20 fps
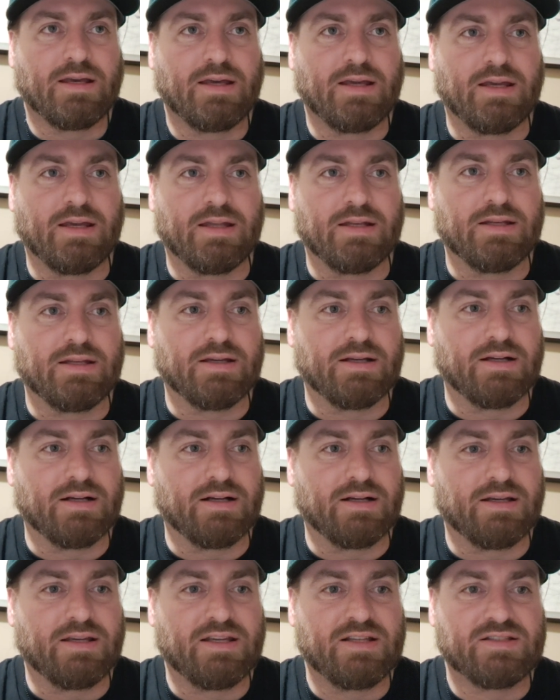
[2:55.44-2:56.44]
And
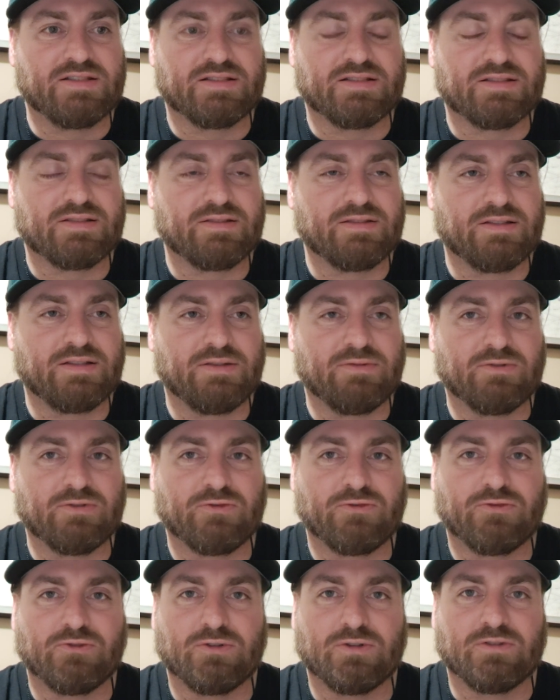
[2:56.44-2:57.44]
uh, he just, he
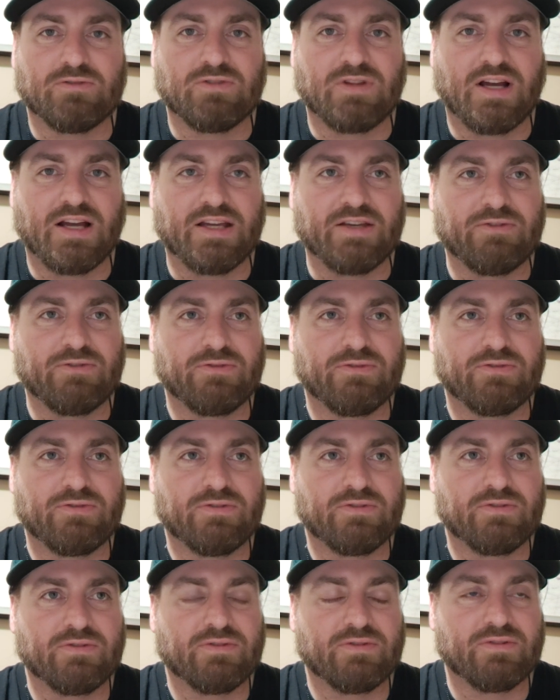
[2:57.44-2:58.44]
was full of
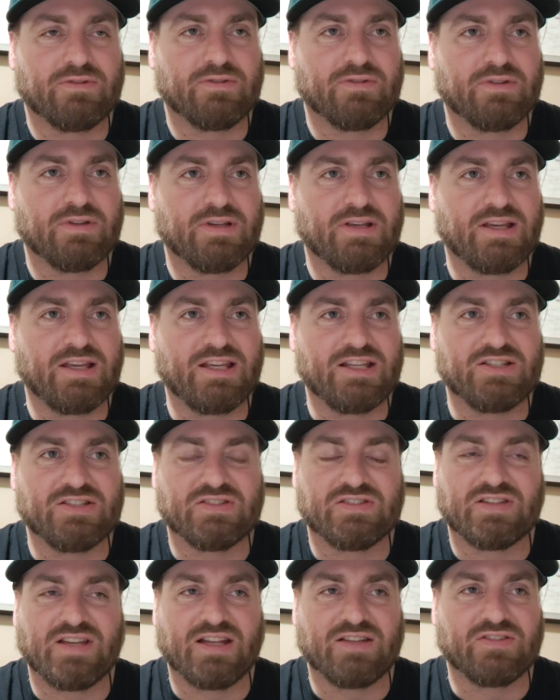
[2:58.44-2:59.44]
life. And he
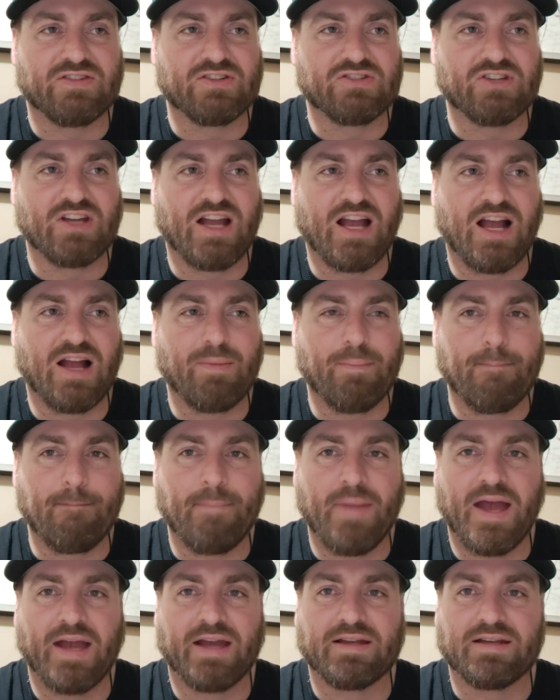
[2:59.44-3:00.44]
just had such a
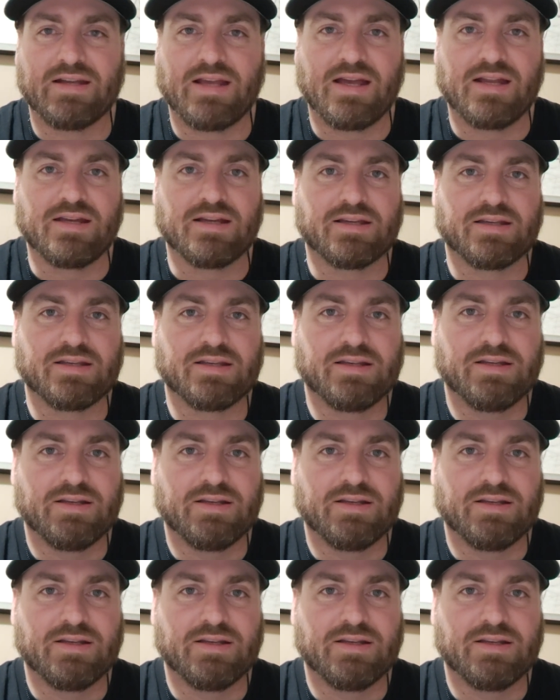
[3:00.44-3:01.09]
magnetic